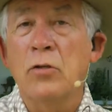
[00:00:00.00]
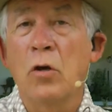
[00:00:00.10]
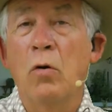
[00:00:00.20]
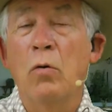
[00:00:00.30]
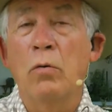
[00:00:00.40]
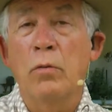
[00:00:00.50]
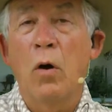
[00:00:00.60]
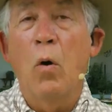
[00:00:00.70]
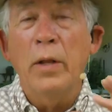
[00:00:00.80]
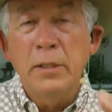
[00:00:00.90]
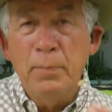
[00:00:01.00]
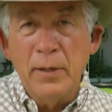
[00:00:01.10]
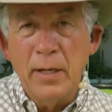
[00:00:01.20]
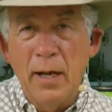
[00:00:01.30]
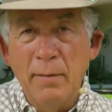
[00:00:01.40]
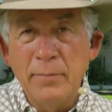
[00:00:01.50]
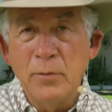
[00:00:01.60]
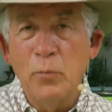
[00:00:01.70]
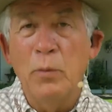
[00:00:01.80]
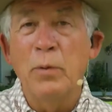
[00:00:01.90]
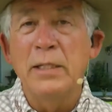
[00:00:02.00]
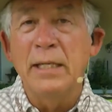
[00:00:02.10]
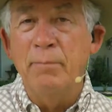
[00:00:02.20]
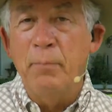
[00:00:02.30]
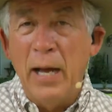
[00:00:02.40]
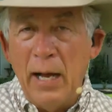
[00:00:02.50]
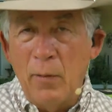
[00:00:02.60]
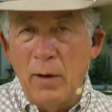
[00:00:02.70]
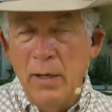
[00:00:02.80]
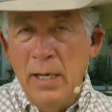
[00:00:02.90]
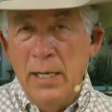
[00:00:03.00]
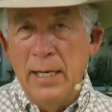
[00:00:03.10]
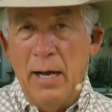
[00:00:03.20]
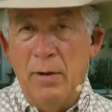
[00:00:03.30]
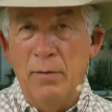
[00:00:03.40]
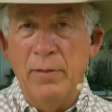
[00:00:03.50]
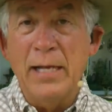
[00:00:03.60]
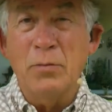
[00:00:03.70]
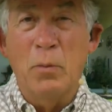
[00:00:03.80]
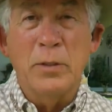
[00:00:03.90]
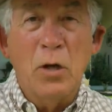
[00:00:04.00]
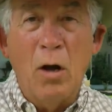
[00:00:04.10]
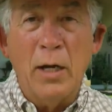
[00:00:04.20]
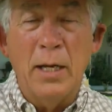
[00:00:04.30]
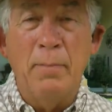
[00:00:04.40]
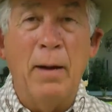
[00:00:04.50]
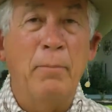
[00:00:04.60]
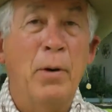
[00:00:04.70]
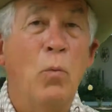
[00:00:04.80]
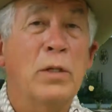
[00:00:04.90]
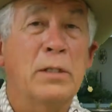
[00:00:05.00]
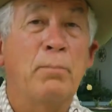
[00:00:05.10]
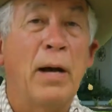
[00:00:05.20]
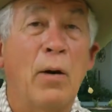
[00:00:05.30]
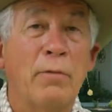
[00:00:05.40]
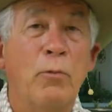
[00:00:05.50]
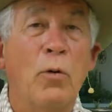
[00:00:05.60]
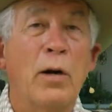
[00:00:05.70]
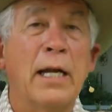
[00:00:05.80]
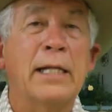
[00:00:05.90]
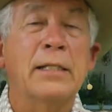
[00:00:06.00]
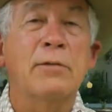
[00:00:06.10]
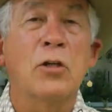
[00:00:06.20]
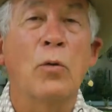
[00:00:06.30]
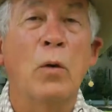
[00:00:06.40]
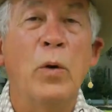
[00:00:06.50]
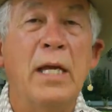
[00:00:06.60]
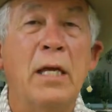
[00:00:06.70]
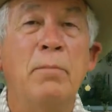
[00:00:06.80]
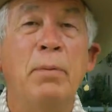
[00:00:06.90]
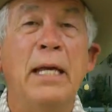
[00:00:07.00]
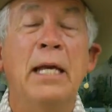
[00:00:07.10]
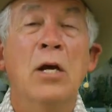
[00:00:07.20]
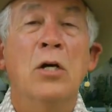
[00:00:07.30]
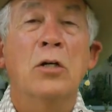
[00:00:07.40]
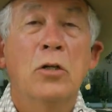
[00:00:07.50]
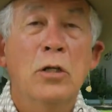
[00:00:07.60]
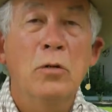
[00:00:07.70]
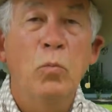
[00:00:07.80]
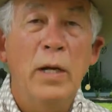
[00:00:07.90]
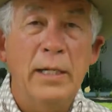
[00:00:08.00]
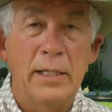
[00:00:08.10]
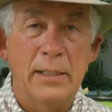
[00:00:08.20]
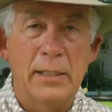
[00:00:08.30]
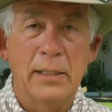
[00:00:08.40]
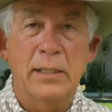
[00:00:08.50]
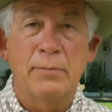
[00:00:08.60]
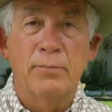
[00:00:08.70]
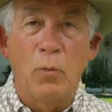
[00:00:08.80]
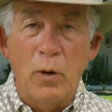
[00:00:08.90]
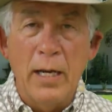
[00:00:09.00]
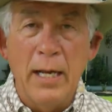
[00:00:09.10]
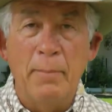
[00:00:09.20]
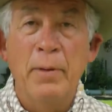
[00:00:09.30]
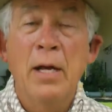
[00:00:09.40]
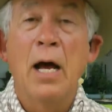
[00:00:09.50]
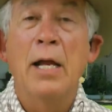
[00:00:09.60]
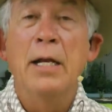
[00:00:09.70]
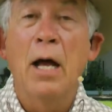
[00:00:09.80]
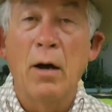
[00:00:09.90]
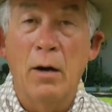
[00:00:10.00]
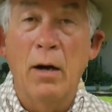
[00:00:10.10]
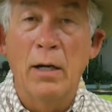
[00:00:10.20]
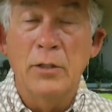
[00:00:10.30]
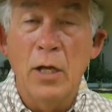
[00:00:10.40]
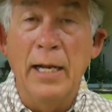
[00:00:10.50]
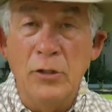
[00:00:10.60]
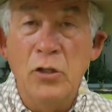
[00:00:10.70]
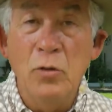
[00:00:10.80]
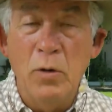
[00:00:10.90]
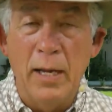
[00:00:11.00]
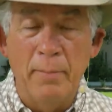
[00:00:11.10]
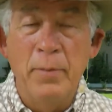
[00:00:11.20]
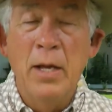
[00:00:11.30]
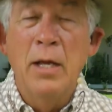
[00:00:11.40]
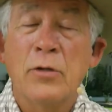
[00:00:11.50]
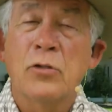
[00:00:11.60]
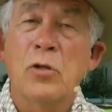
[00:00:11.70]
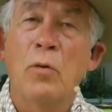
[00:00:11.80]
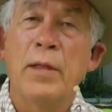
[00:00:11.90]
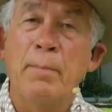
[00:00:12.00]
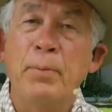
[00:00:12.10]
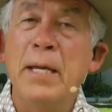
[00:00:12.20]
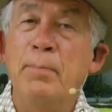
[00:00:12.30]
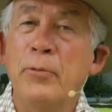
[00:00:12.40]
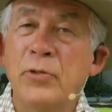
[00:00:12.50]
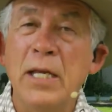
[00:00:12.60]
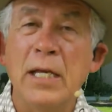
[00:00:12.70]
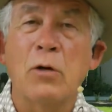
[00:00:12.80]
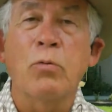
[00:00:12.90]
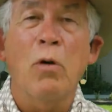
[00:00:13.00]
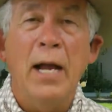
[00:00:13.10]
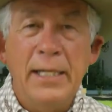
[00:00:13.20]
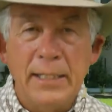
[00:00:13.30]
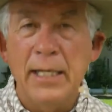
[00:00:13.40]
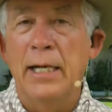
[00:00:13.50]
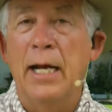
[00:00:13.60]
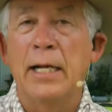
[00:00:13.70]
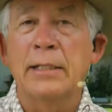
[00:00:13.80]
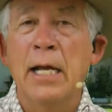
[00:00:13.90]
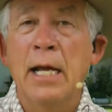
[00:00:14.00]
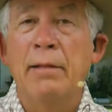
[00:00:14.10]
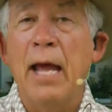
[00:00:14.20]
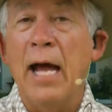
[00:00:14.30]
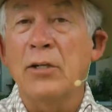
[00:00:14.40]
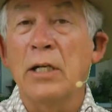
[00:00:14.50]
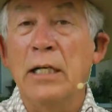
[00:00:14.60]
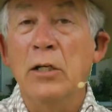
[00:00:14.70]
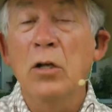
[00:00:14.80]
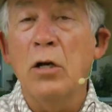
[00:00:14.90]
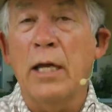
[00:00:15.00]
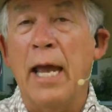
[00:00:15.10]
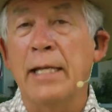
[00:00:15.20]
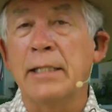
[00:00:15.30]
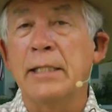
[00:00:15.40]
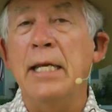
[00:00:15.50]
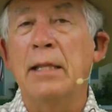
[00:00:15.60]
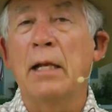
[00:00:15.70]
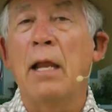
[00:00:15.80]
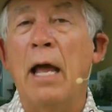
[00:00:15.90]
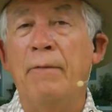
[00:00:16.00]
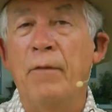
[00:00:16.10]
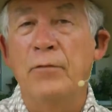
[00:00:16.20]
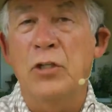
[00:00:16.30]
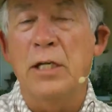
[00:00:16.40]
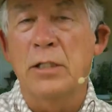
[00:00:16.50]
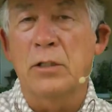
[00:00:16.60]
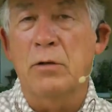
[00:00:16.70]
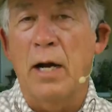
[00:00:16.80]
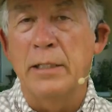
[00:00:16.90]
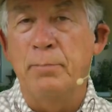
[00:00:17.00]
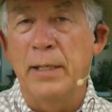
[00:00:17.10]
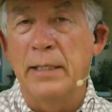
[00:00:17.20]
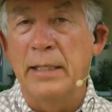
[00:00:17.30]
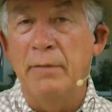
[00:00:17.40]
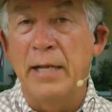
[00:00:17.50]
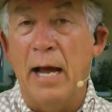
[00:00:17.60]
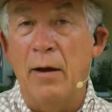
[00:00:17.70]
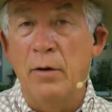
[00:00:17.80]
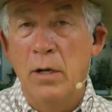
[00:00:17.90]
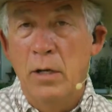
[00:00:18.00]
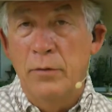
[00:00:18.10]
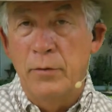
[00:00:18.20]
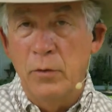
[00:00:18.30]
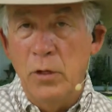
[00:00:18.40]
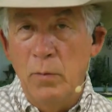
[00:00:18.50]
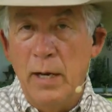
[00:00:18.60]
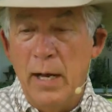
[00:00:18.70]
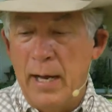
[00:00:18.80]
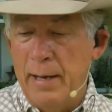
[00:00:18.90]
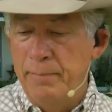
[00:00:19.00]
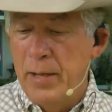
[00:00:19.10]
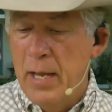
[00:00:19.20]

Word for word: So the Holy Spirit comes, we receive power. Now, that's what we're talking about, but what's the power for? It's so that we can be good witnesses for Him and, uh, uh and to Him, so that people see Christ in us. They actually look and see the life of Jesus Christ being lived out through you and I.